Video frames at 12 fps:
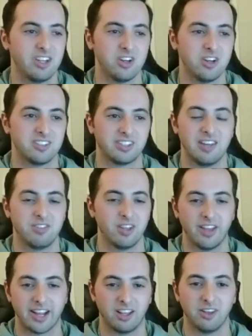It just gives you
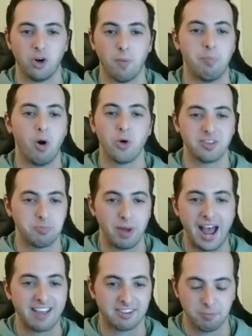like a little bonus
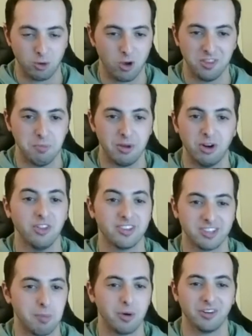basketball in the middle of the
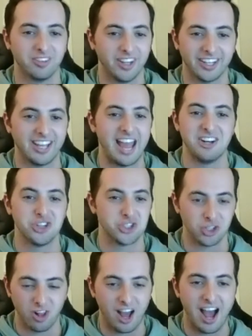summer, like end of
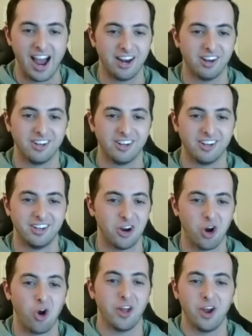July,
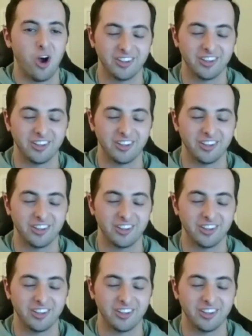early August.